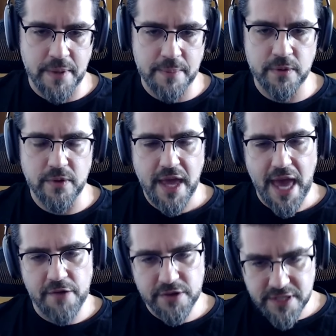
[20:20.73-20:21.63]
People,
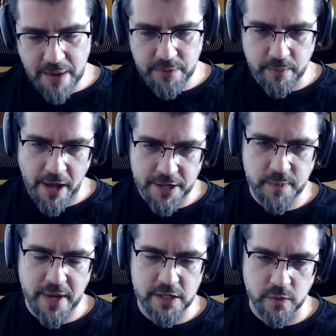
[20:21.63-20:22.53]
every time the block
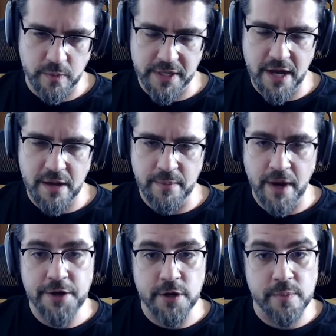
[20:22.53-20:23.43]
space will become
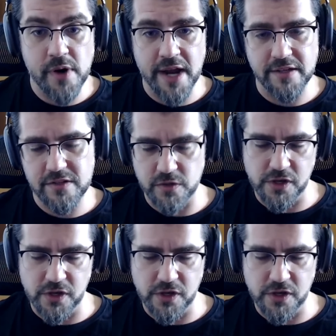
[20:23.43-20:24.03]
underpriced,